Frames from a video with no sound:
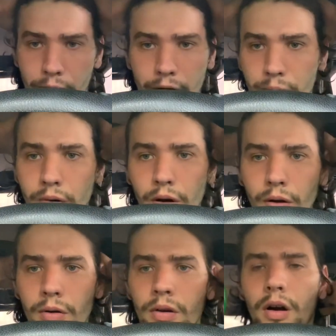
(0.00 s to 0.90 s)

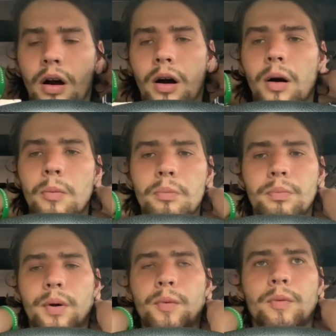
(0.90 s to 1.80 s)
rainbow. Um,
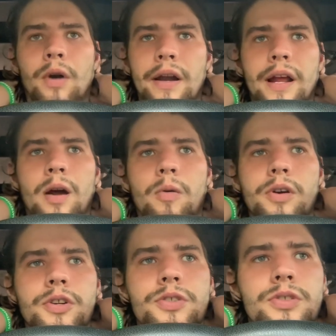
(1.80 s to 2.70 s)
but right now we're
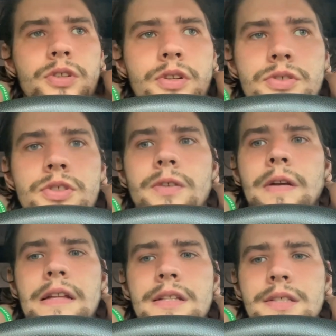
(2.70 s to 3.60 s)
just gonna
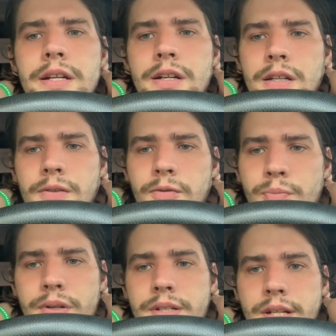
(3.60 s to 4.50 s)
survey this area for
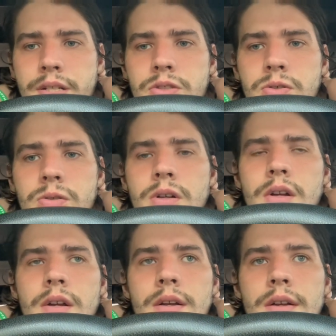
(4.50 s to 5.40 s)
potential,
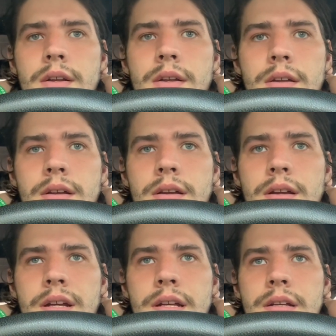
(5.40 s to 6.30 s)

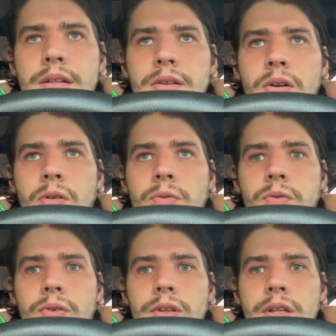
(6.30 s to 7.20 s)
and
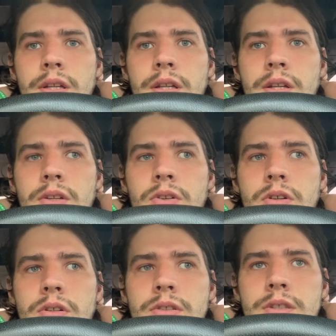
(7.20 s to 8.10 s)
hopefully it
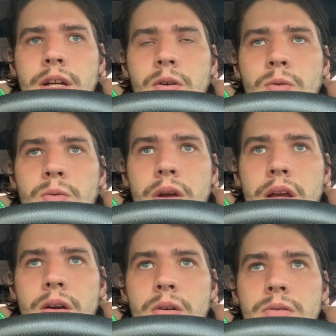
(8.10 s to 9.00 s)
turns out
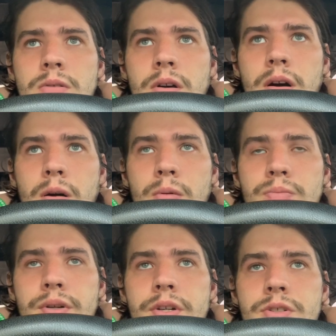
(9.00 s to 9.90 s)
well. I'm
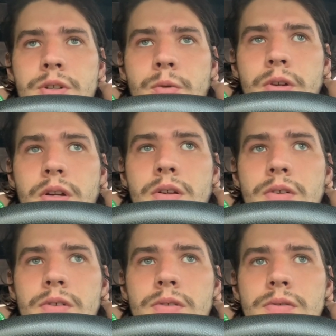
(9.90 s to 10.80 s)
pretty sure we're gonna